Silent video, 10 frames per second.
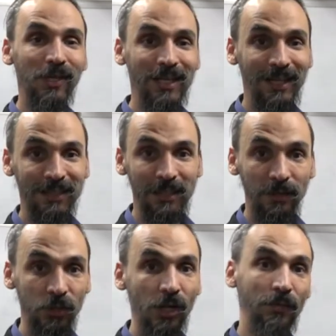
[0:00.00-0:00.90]
an
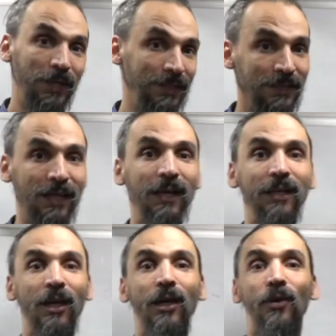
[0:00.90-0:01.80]
excellent job, and this guy
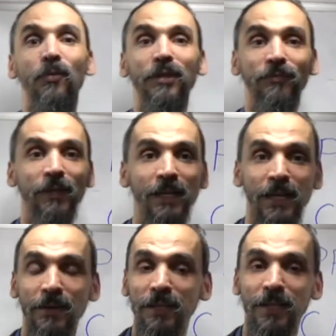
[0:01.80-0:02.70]
with
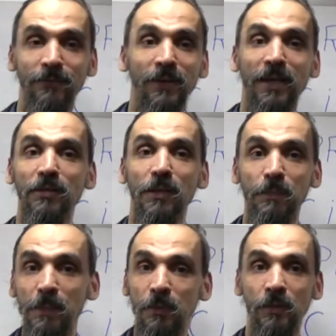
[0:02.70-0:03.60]
500
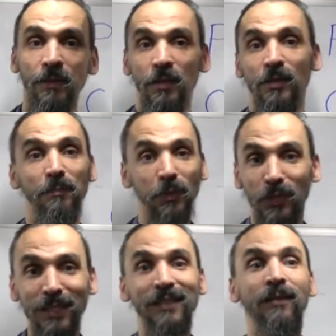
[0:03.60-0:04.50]
people,
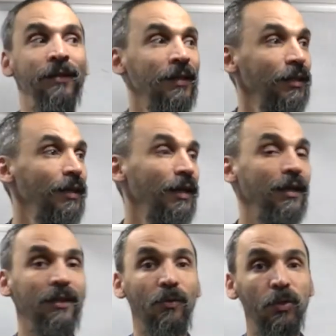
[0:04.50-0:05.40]
employees,
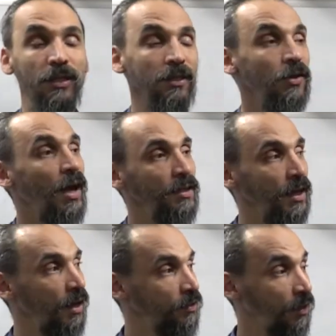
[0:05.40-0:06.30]
they will tell you, oh
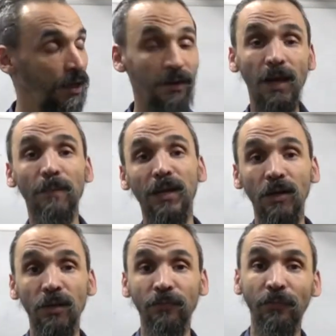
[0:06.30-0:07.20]
yes, and I have my
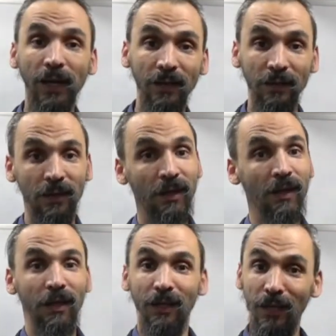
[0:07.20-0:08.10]
other friend,
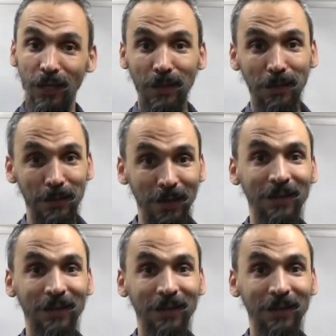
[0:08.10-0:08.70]
he